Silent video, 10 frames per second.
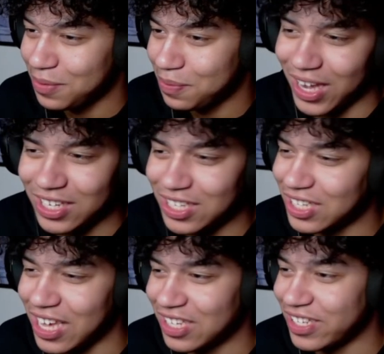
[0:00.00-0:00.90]
I just
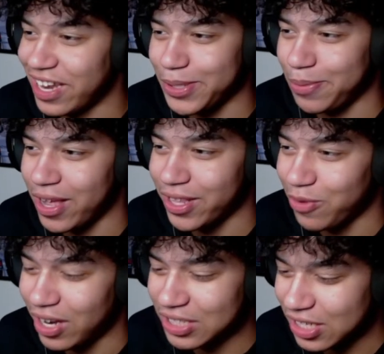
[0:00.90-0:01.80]
can't stop smiling
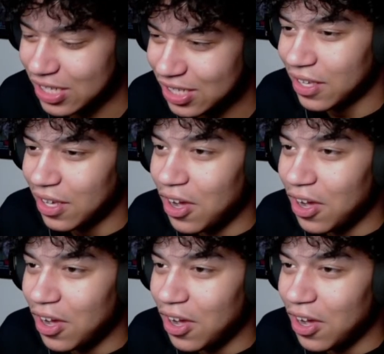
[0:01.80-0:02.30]
watching this.